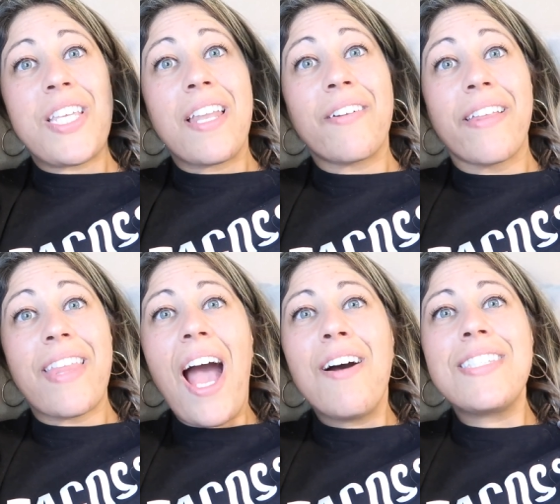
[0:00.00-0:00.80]
done around
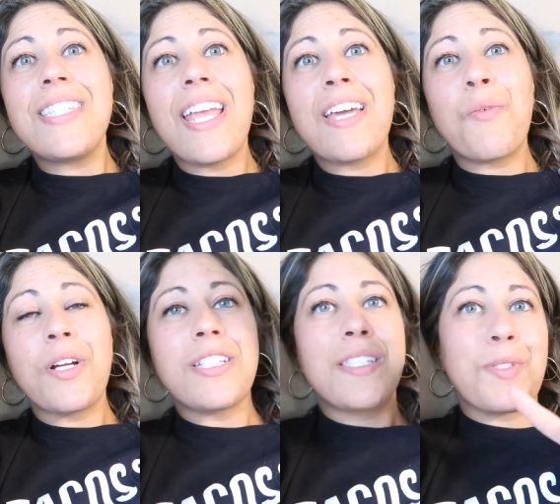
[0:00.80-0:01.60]
the house and
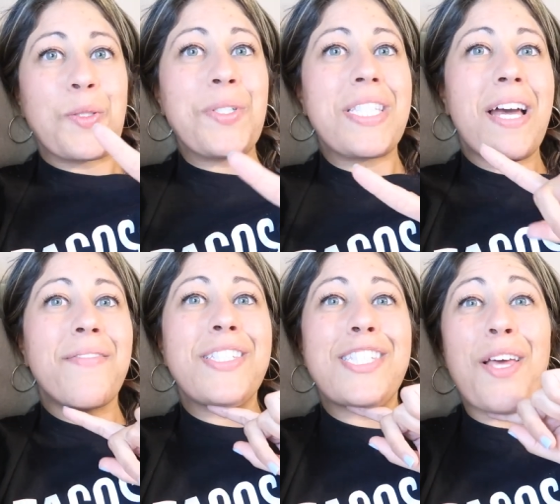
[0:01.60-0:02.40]
work on some school
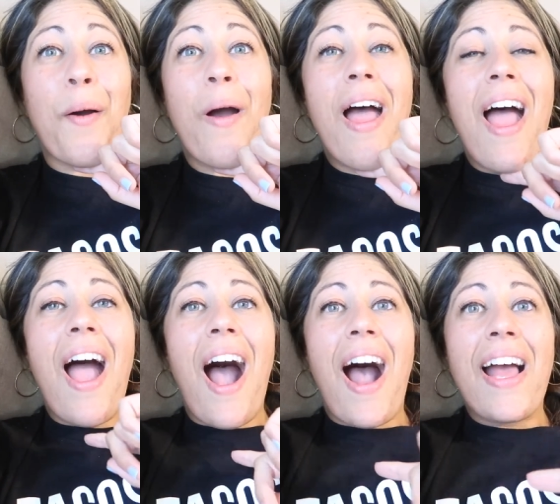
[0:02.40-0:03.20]
stuff. So
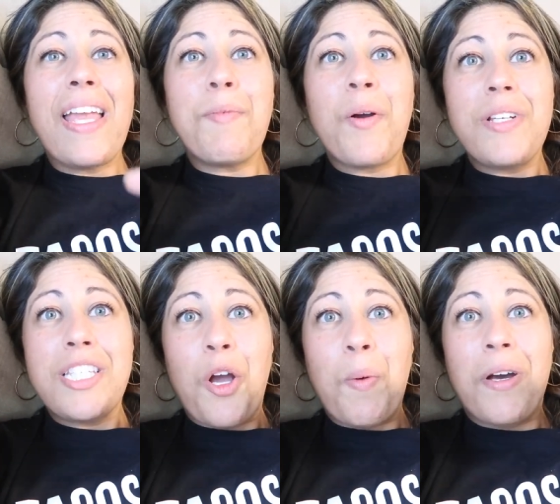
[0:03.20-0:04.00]
I am going
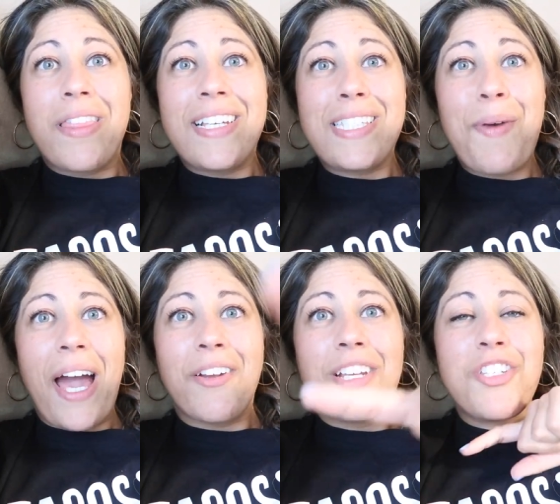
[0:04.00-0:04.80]
to go put this
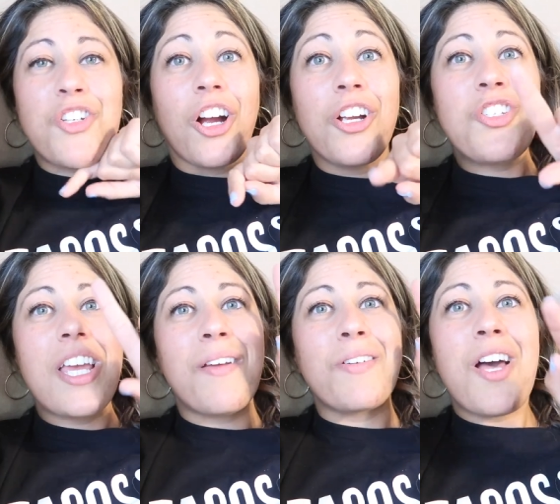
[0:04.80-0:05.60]
battery to charge,
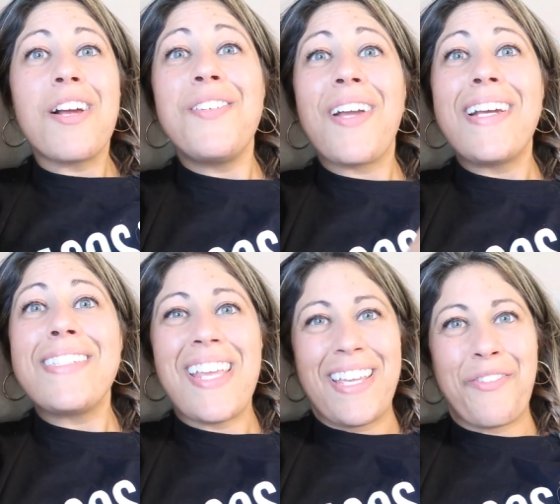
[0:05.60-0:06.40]
and I will talk to you guys
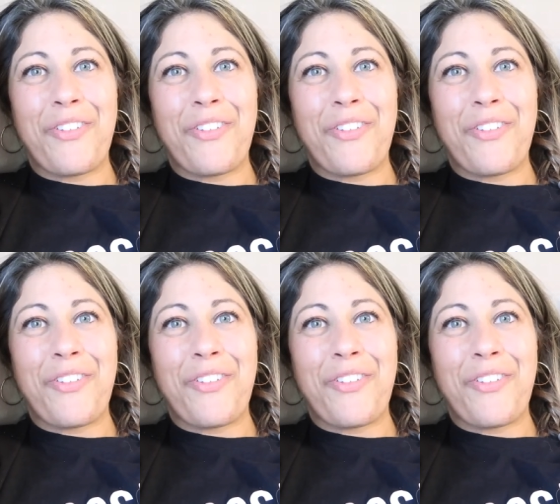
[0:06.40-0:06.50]
in a